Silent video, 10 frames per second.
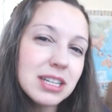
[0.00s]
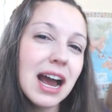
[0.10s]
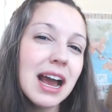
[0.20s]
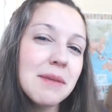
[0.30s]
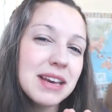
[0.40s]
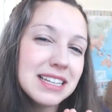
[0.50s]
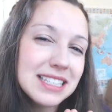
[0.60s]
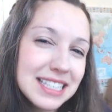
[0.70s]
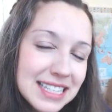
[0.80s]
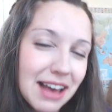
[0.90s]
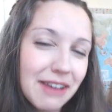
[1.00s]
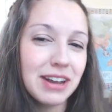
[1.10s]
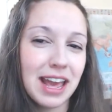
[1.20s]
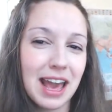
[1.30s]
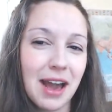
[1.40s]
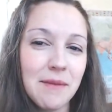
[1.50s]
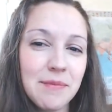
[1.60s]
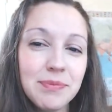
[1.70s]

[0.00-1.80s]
time is 7 a.m.,